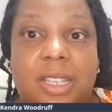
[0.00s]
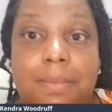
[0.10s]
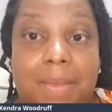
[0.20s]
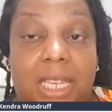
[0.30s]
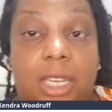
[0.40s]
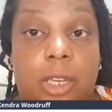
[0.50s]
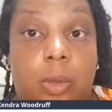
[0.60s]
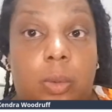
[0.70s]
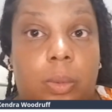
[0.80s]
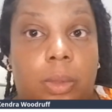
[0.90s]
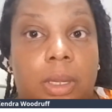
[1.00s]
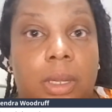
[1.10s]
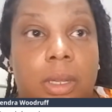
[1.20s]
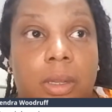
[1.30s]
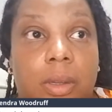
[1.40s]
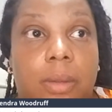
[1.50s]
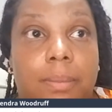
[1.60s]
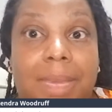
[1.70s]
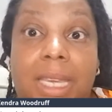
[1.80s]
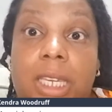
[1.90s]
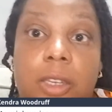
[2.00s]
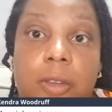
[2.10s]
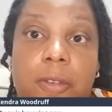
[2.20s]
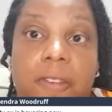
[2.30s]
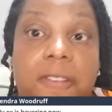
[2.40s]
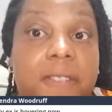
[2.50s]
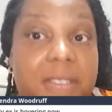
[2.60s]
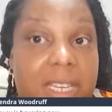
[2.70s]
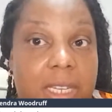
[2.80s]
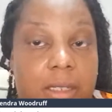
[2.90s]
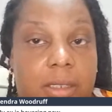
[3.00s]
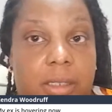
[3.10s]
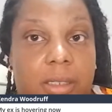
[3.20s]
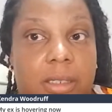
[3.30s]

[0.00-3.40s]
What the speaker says: make you feel